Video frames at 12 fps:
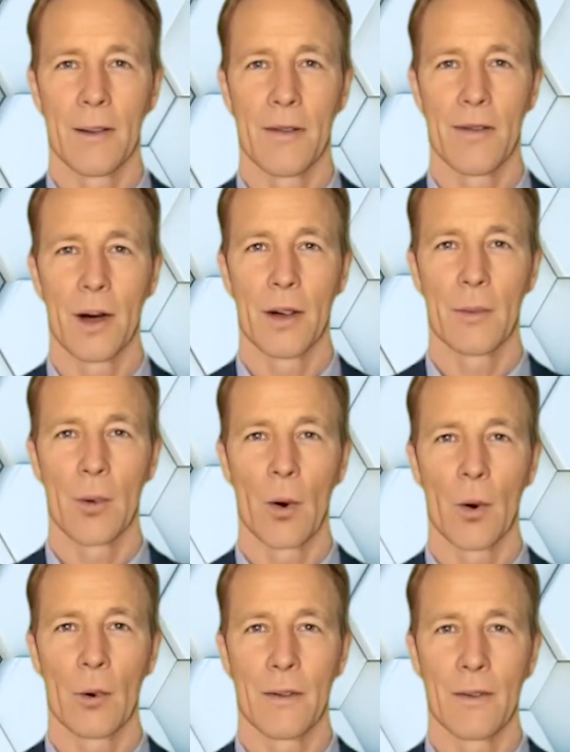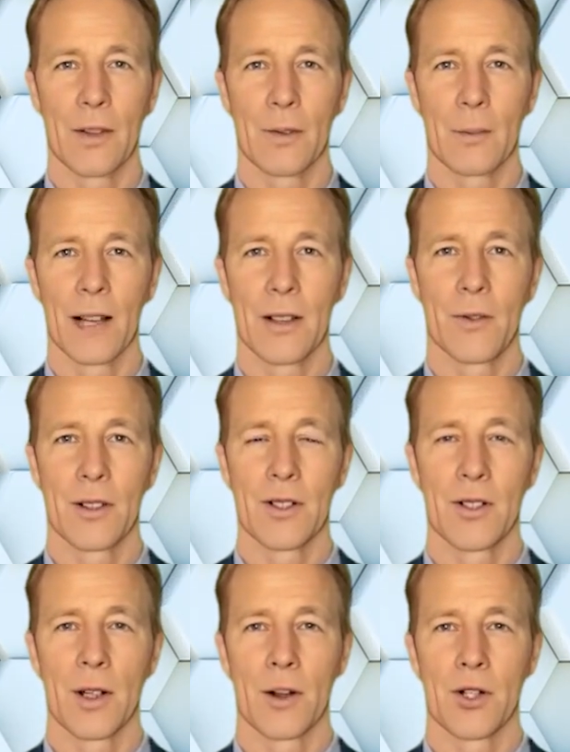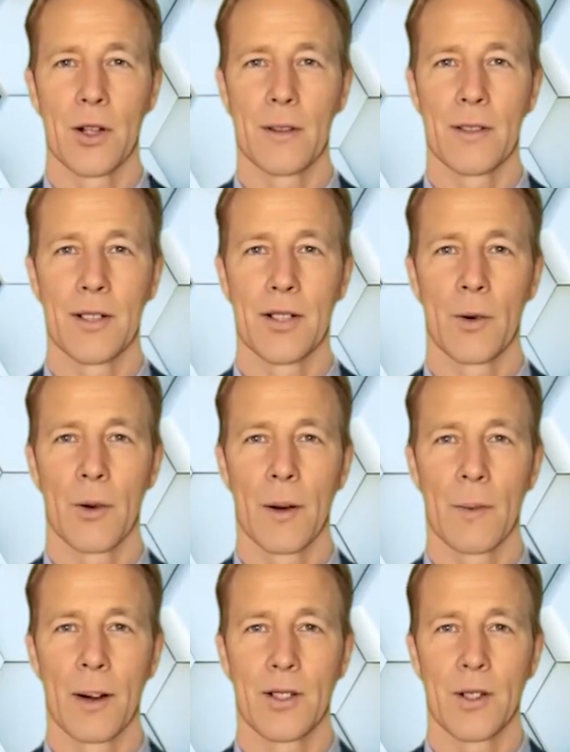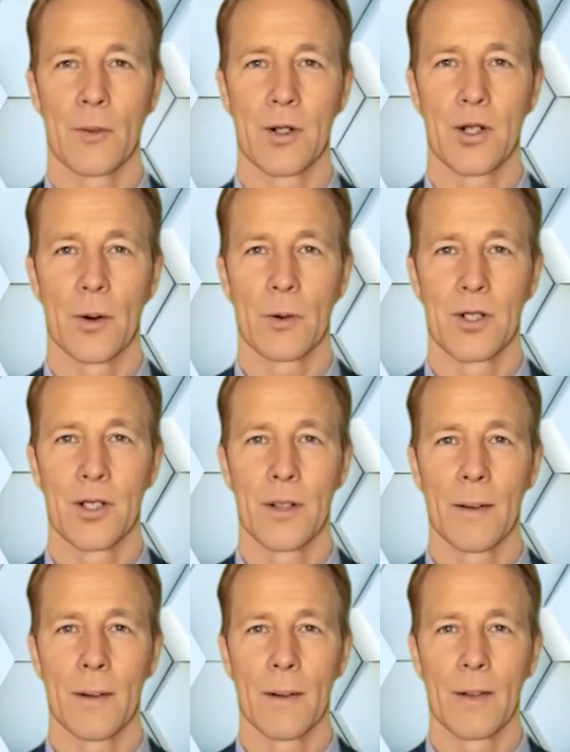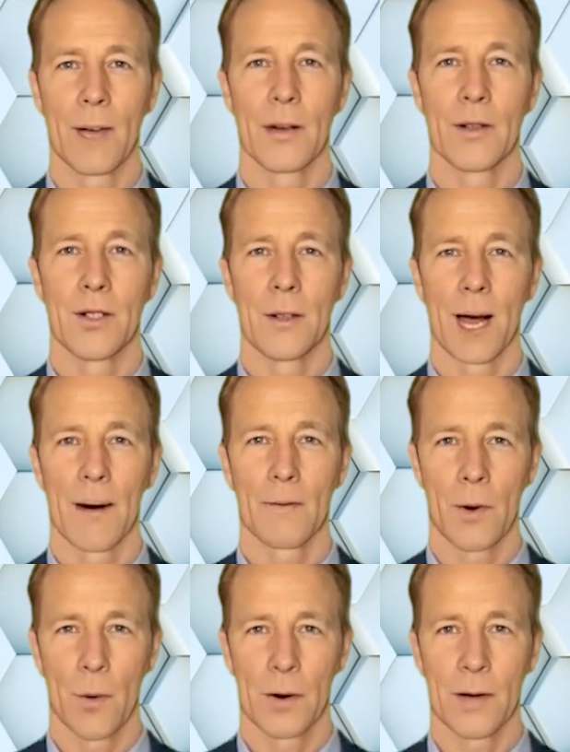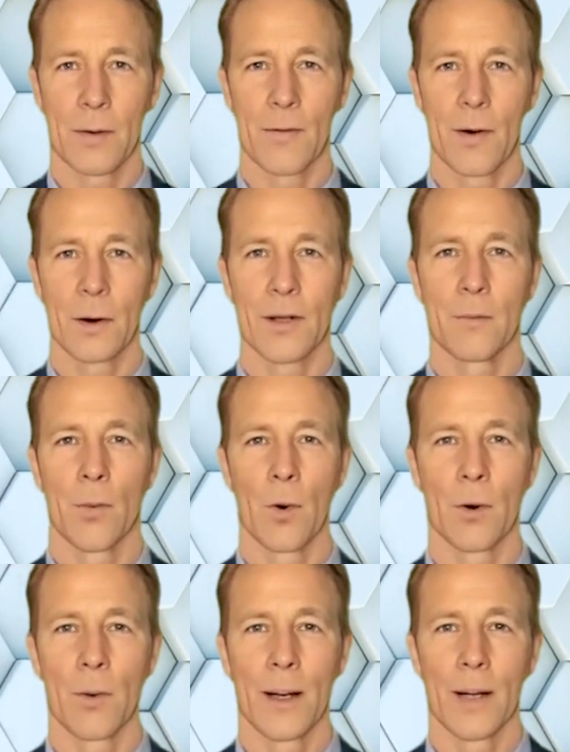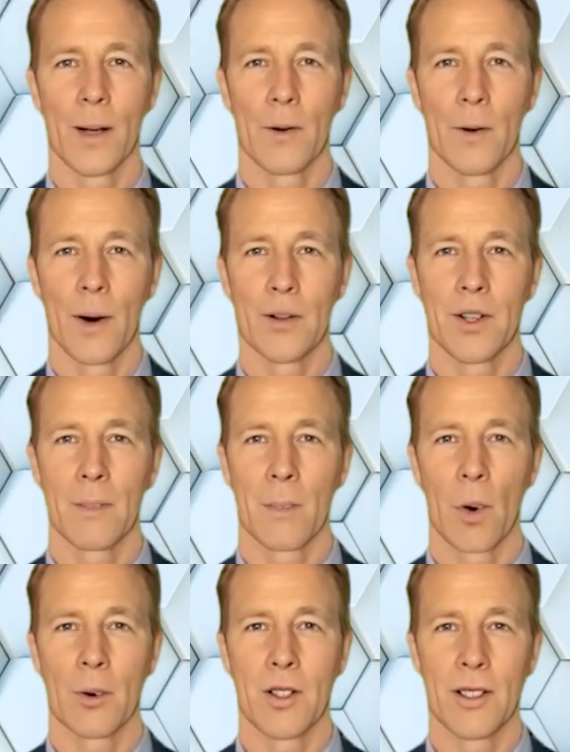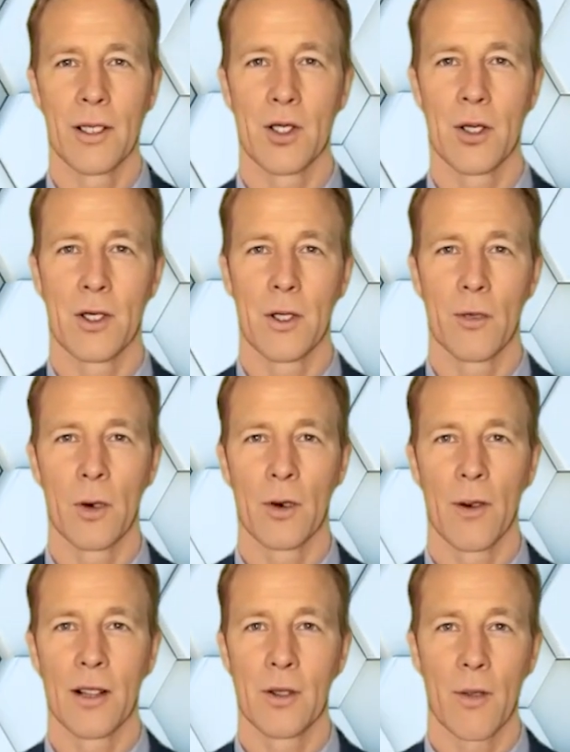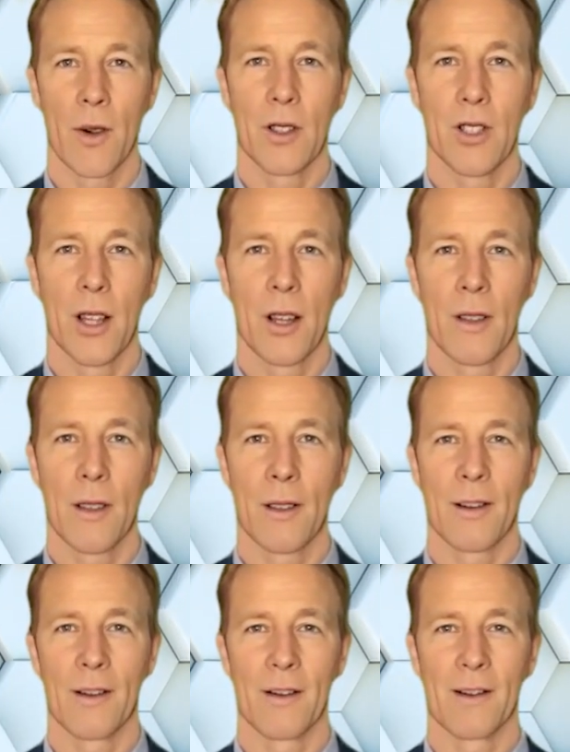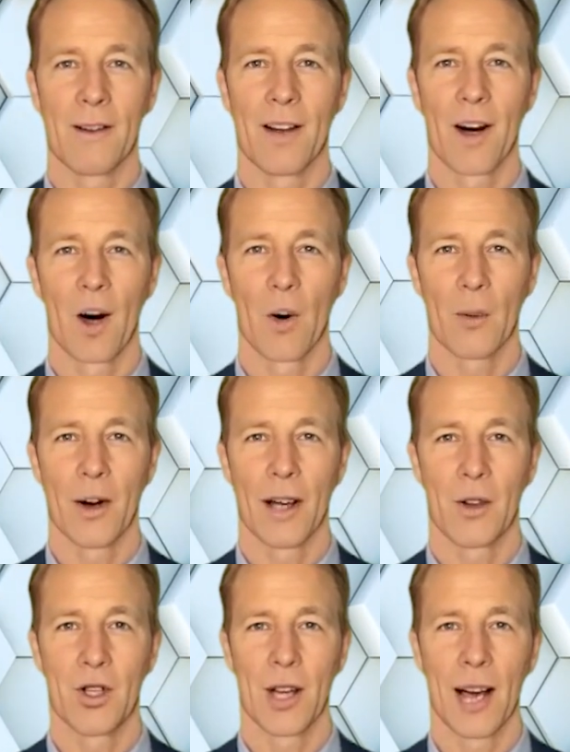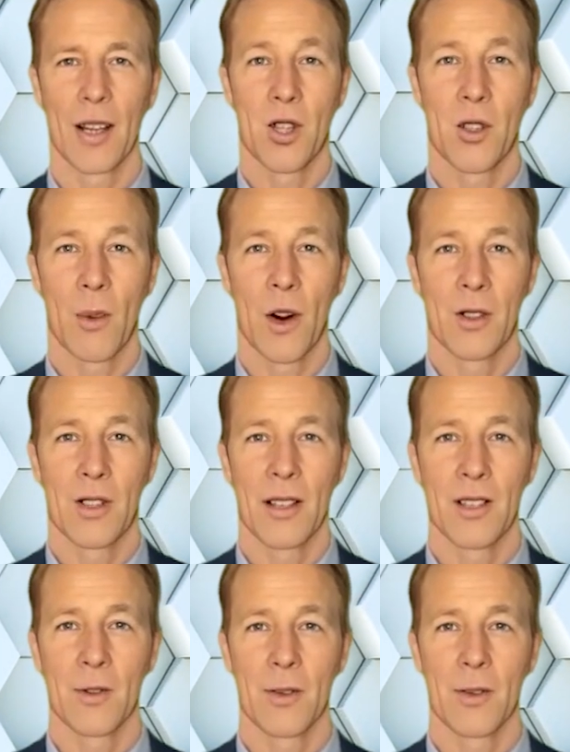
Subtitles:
Furthermore, the space for discussion and disagreement is reduced. Thus, everyone can focus more quickly on the most important issues and progress faster. The whole negotiation process is